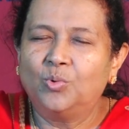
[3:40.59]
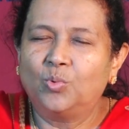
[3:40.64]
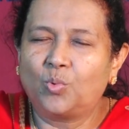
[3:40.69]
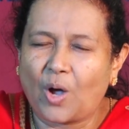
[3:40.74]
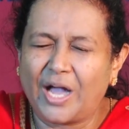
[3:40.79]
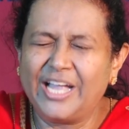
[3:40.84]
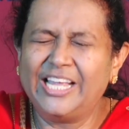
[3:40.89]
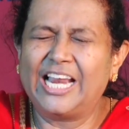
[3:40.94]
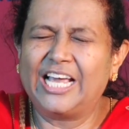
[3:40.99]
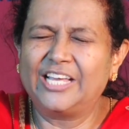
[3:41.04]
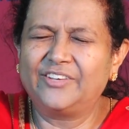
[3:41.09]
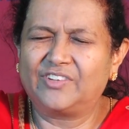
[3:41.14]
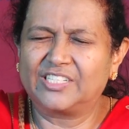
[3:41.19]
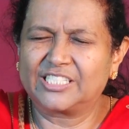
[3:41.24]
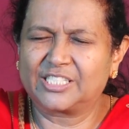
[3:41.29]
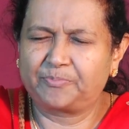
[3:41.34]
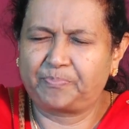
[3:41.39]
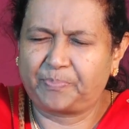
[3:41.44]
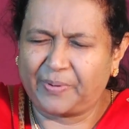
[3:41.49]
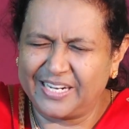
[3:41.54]
while I
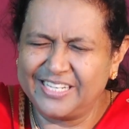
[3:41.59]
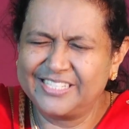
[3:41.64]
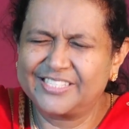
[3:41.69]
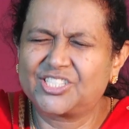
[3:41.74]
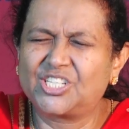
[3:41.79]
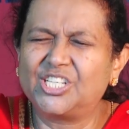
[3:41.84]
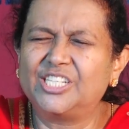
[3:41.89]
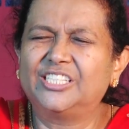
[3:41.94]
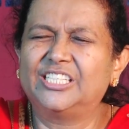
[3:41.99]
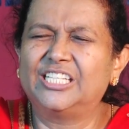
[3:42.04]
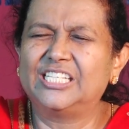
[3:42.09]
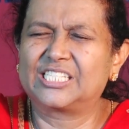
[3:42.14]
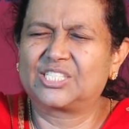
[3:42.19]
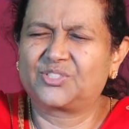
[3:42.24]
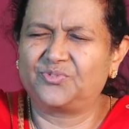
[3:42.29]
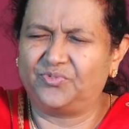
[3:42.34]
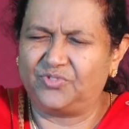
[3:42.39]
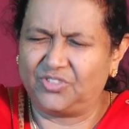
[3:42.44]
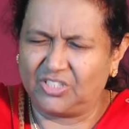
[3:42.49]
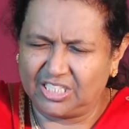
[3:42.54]
was preaching
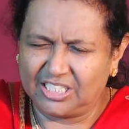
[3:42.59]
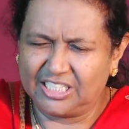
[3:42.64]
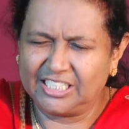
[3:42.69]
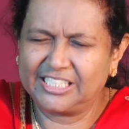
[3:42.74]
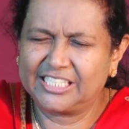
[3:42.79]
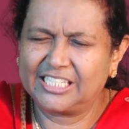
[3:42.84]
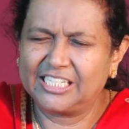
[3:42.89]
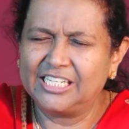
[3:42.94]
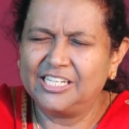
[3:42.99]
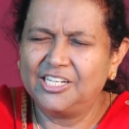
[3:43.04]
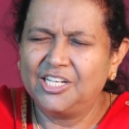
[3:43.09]
this word